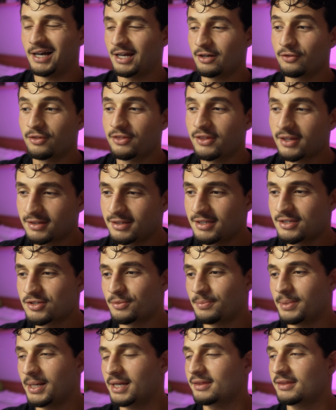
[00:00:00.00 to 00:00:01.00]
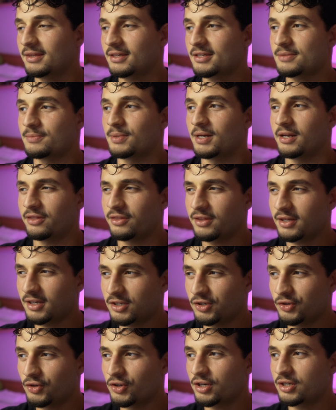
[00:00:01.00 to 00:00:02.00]
I don't think these are bad things, but I
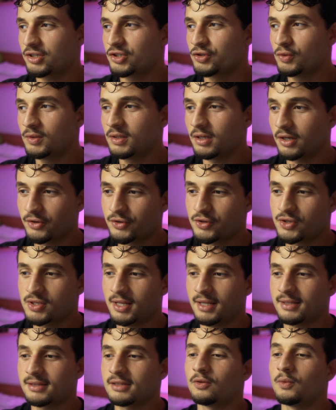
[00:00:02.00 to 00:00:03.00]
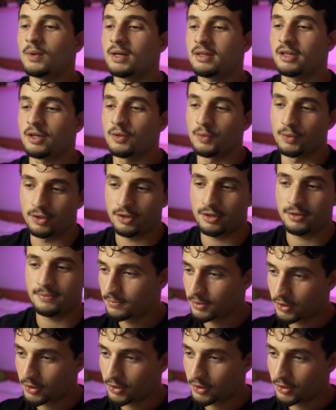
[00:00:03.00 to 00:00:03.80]
think you gotta truly understand the way they work.